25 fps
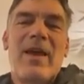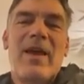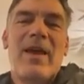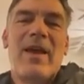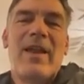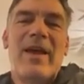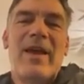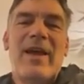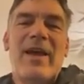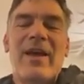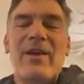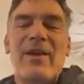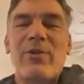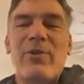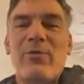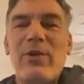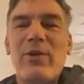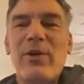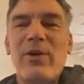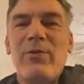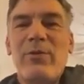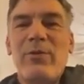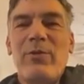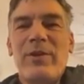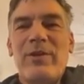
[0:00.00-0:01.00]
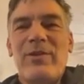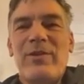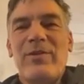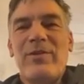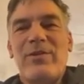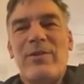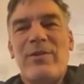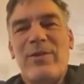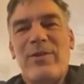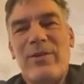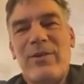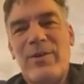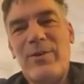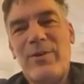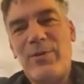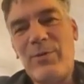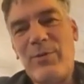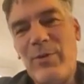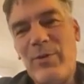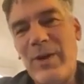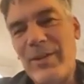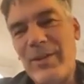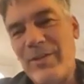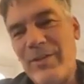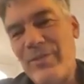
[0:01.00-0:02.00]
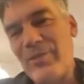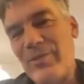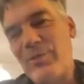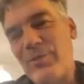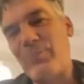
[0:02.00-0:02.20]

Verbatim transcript: And I agree with uh, what